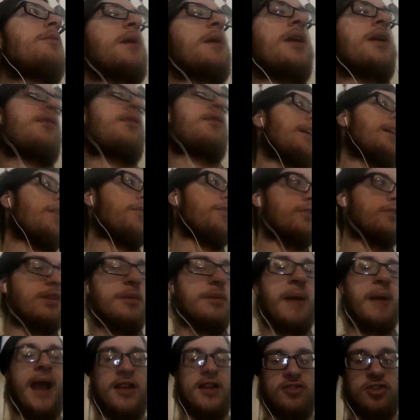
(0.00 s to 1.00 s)
a TLC
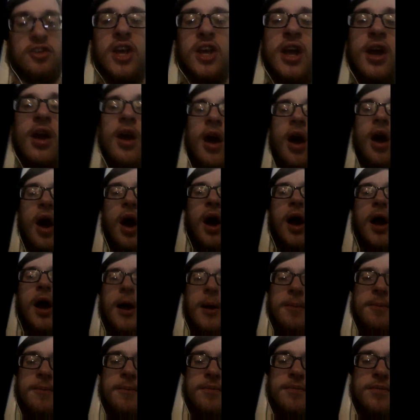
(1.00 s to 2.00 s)
match.
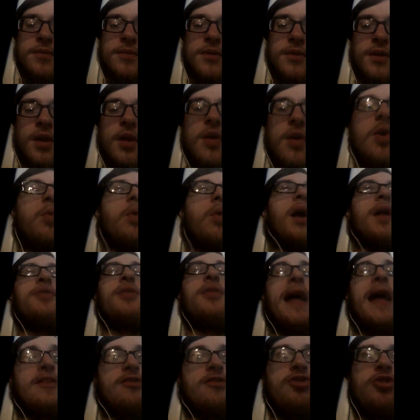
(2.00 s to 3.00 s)

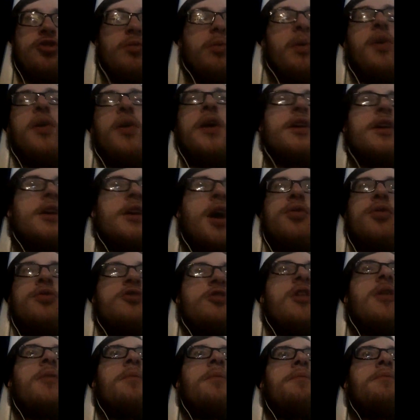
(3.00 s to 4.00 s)
That should really go
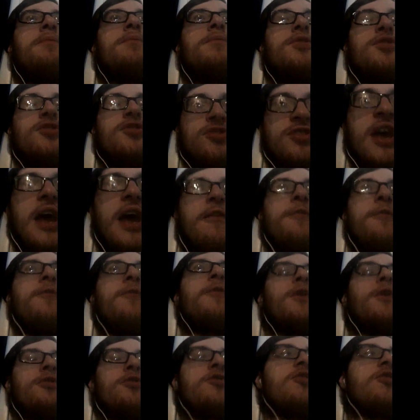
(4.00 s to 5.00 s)
to Seth
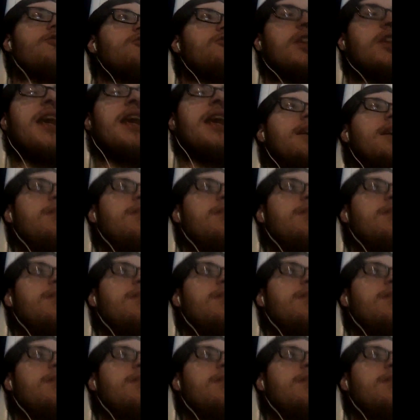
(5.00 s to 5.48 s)
versus Dean.